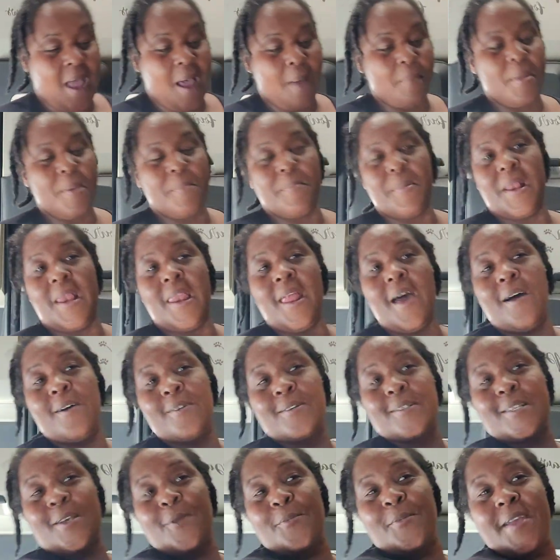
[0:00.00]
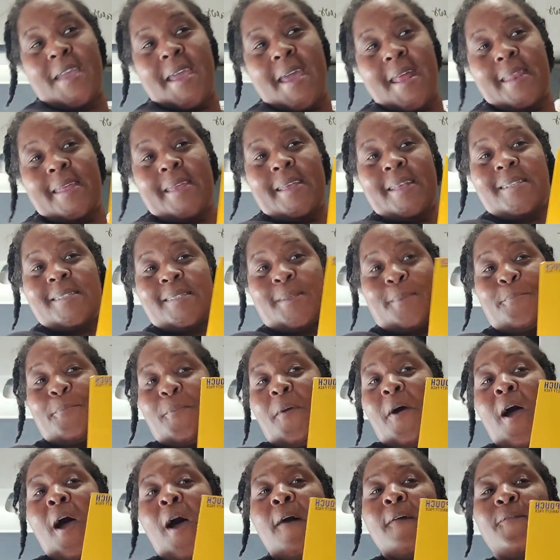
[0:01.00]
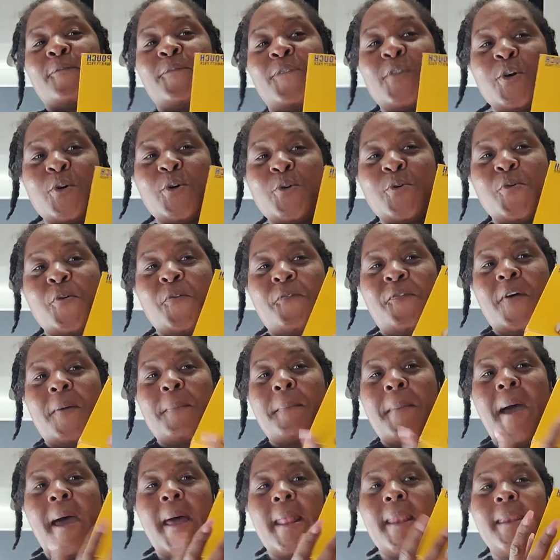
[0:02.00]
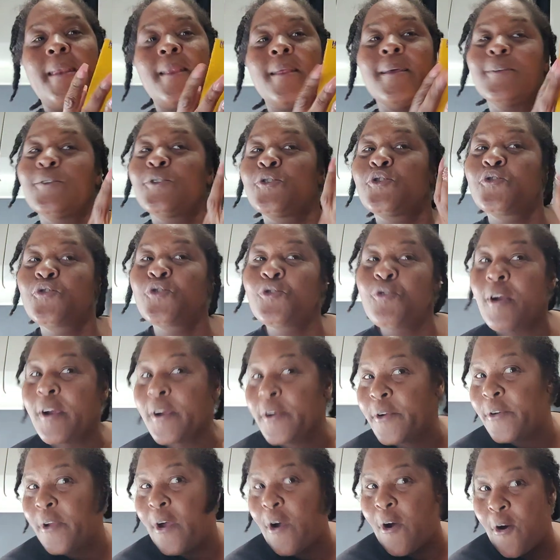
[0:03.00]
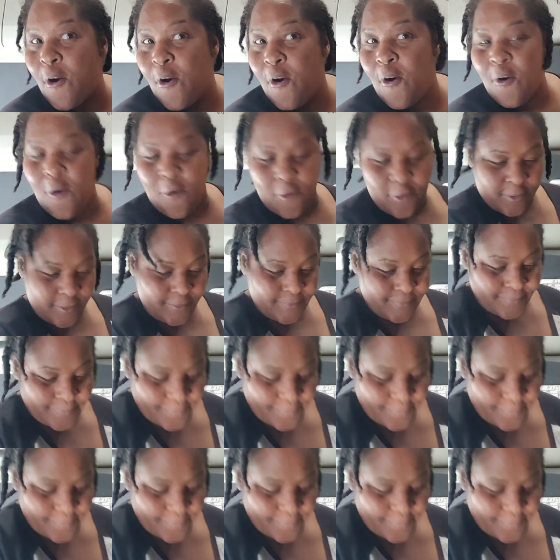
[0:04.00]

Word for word: comment below so we had to get some food for my trucker dog